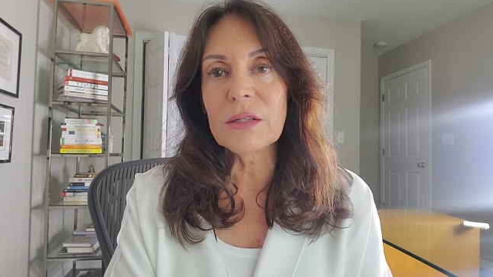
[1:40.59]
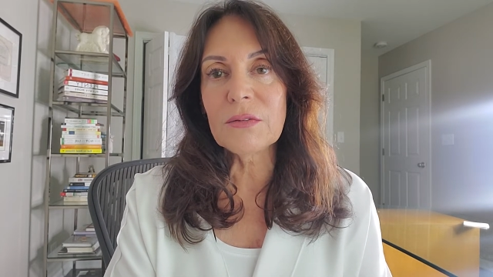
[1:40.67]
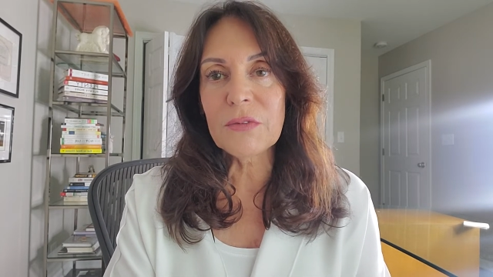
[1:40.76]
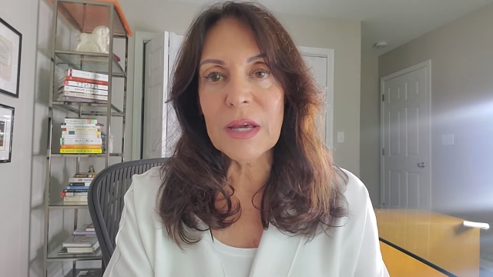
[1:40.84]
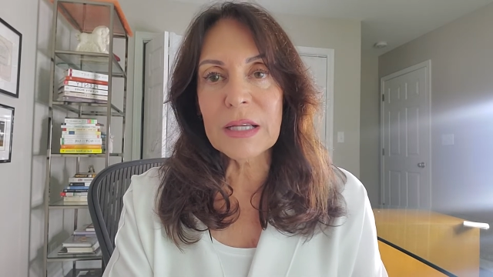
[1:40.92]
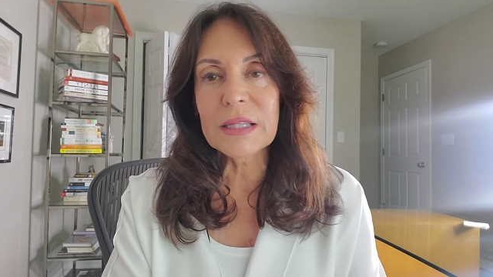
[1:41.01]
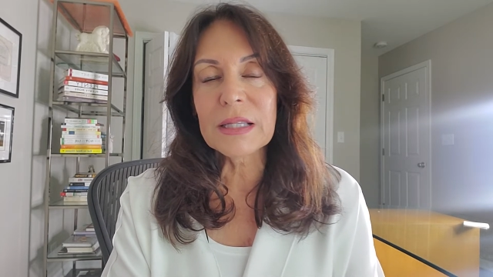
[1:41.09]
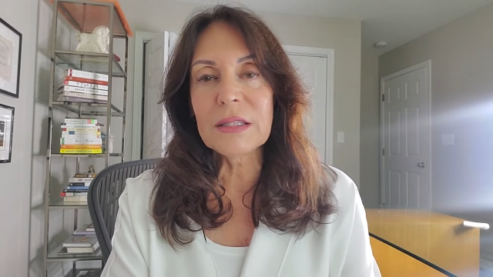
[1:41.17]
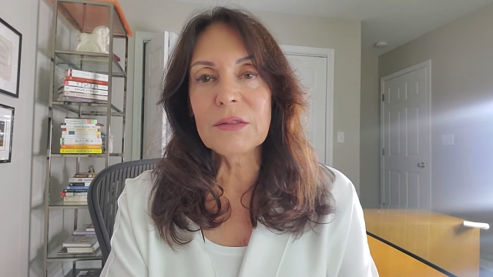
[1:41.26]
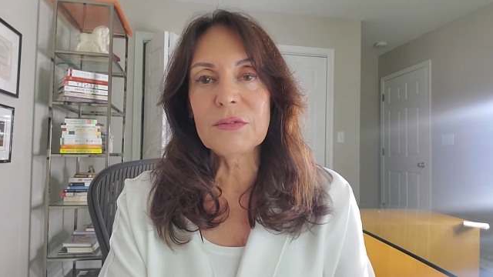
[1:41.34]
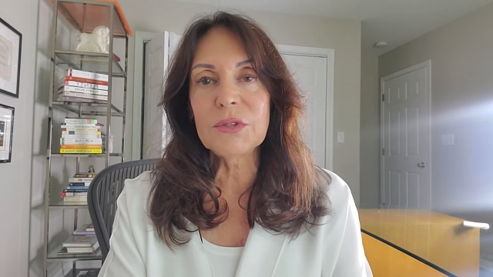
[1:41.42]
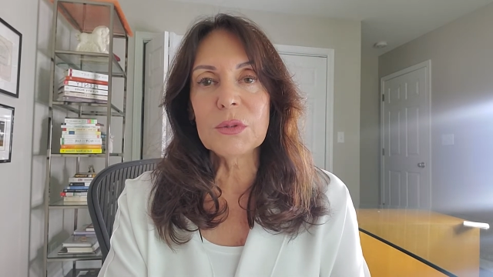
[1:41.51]
In fact, they
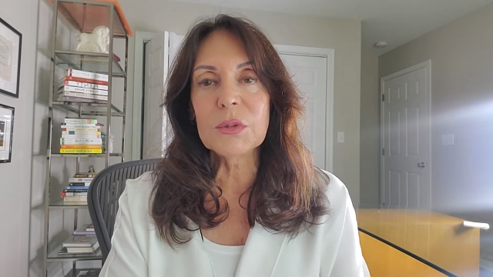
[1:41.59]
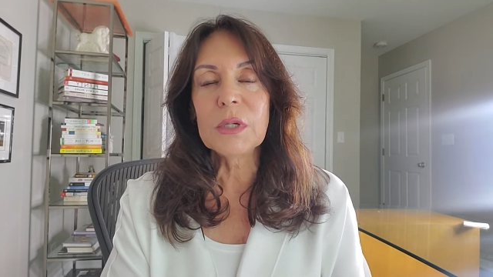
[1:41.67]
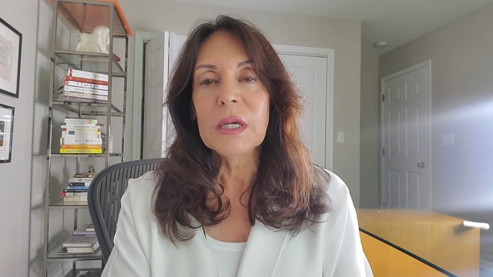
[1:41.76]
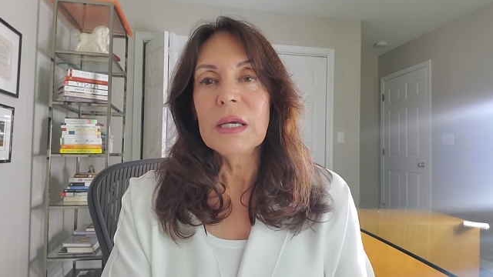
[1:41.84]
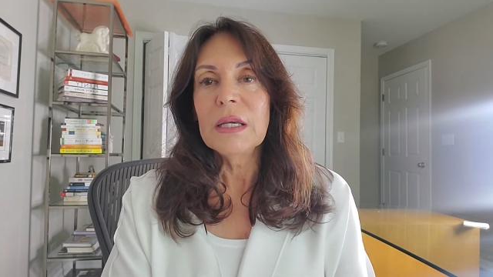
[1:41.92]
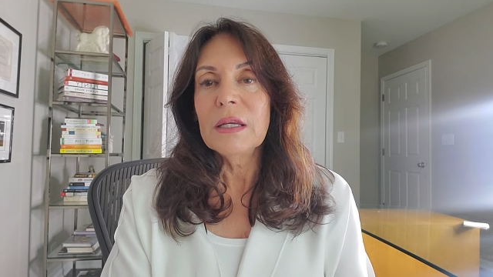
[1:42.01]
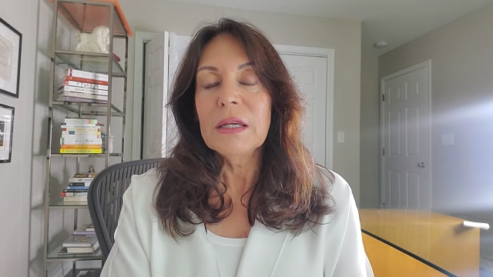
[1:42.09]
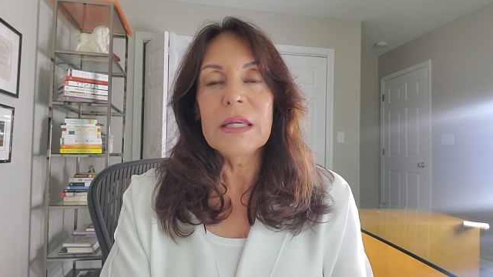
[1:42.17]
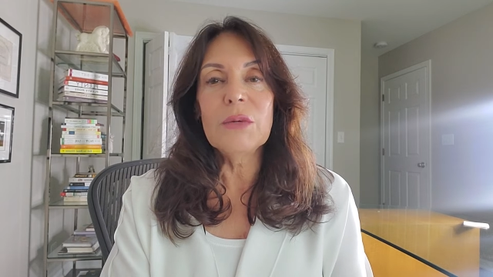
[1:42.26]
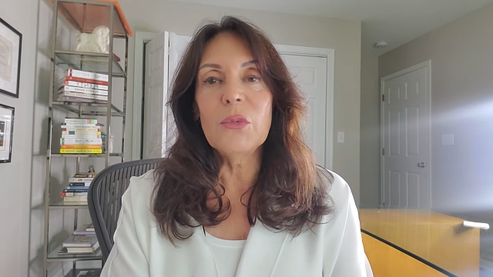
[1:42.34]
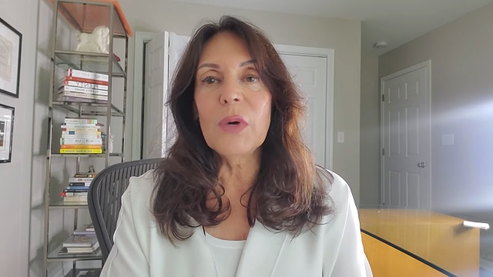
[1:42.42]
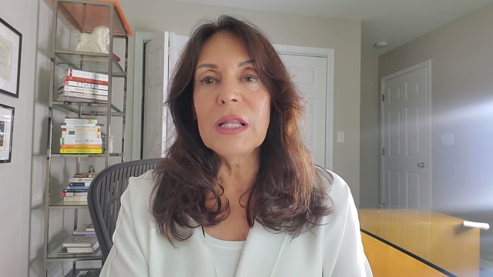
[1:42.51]
live to
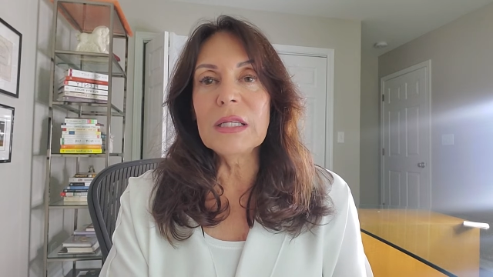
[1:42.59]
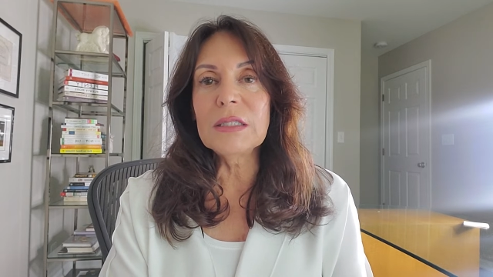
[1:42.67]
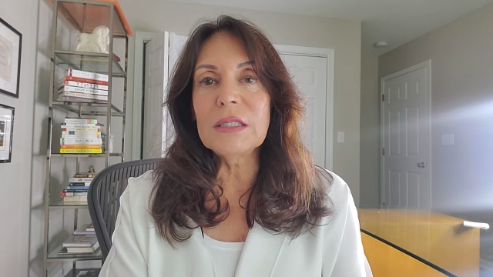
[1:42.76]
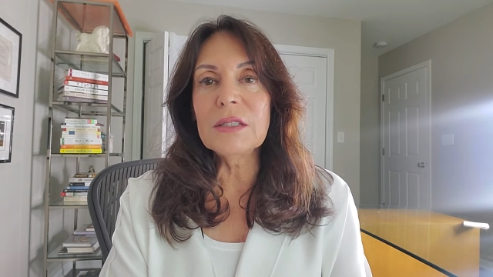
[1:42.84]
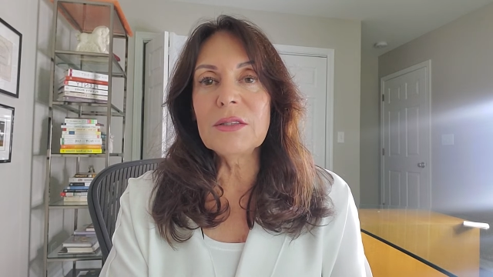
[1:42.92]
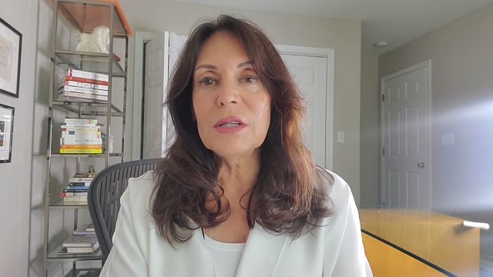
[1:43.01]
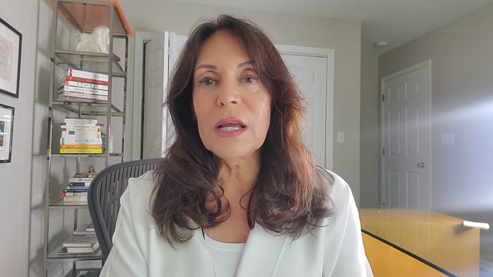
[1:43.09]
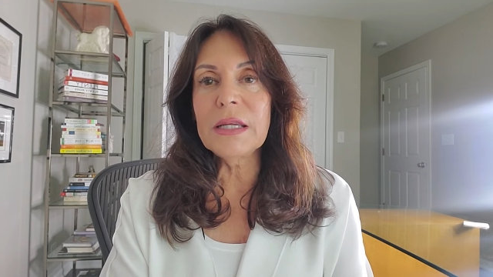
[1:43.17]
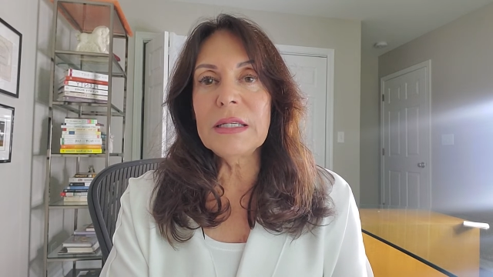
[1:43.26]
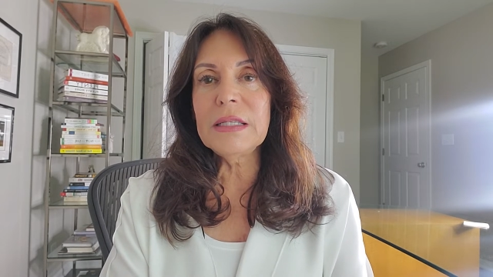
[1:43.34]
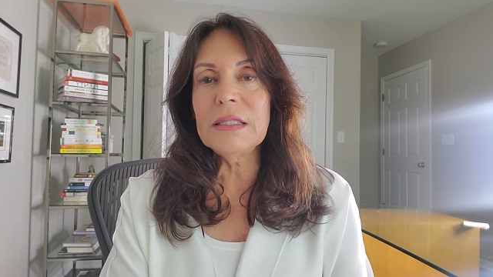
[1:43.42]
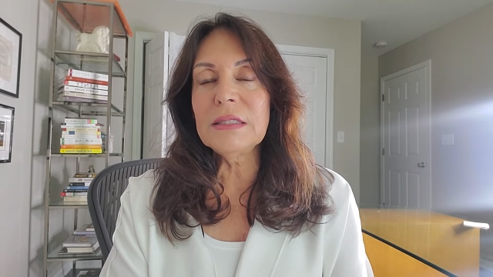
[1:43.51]
well into their
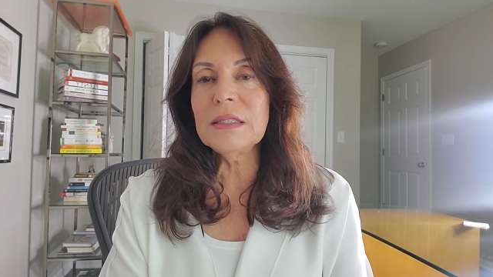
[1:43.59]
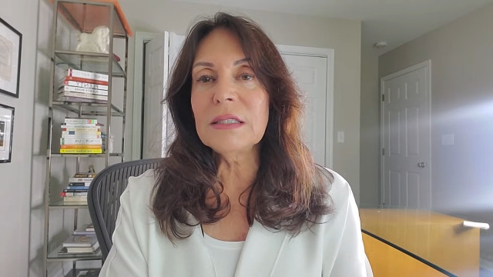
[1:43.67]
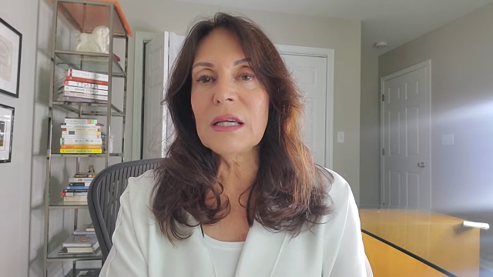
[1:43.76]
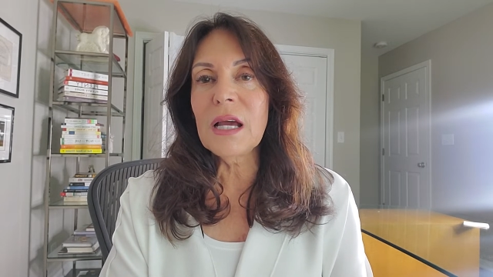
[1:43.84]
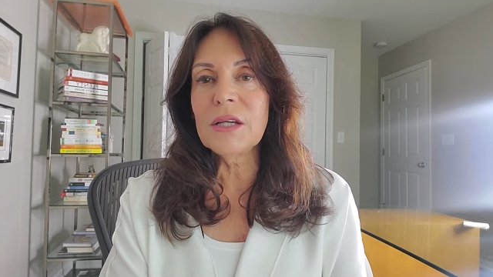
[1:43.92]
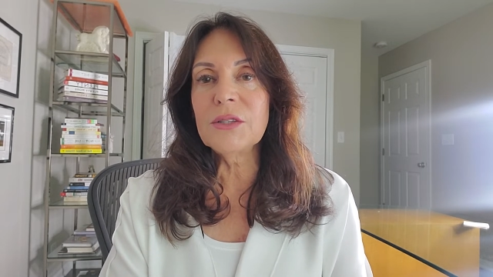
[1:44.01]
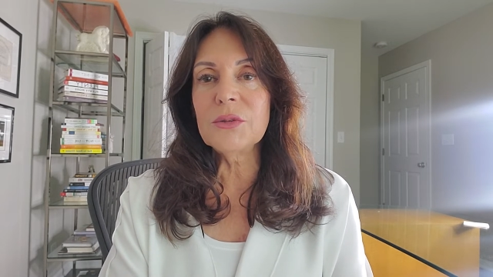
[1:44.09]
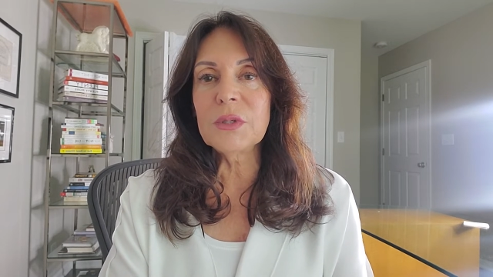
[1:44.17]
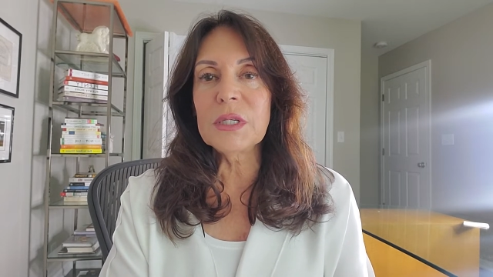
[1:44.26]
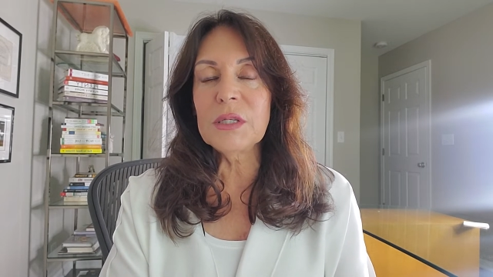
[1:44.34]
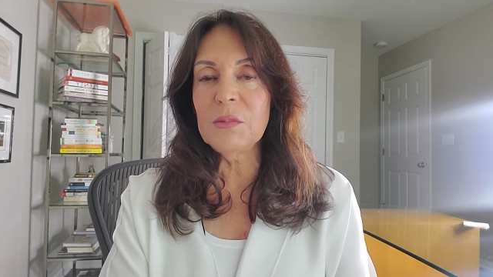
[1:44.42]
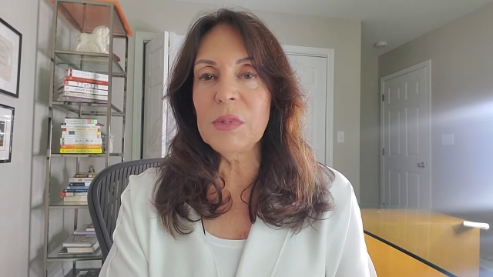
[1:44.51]
90s and
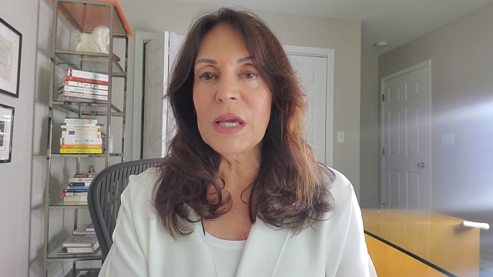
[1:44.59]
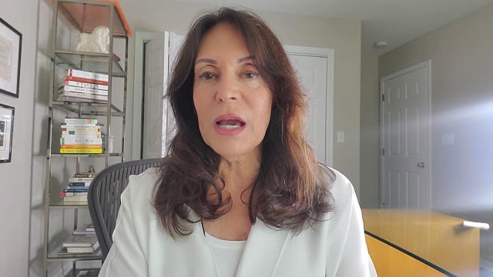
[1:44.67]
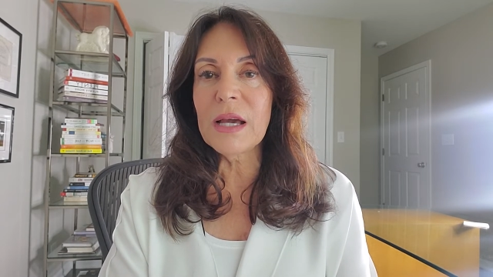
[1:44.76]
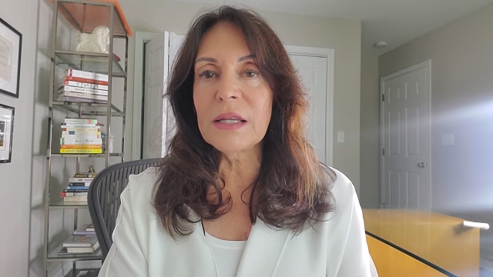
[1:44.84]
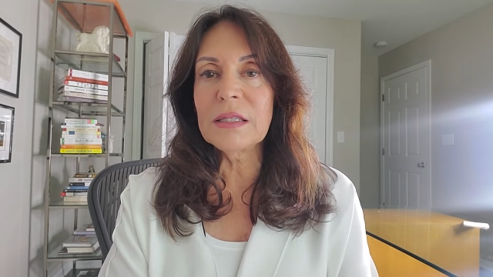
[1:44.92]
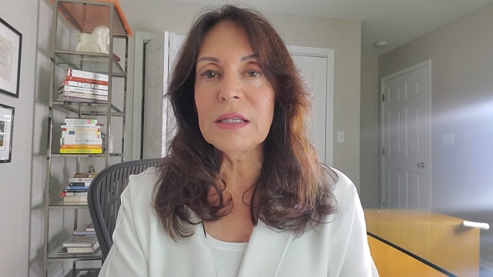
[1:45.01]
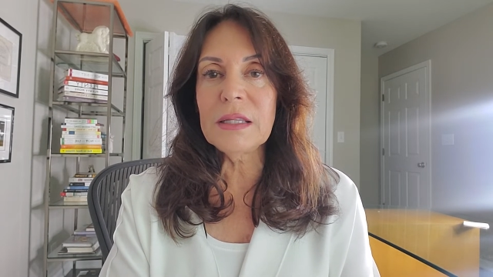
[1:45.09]
100 and beyond,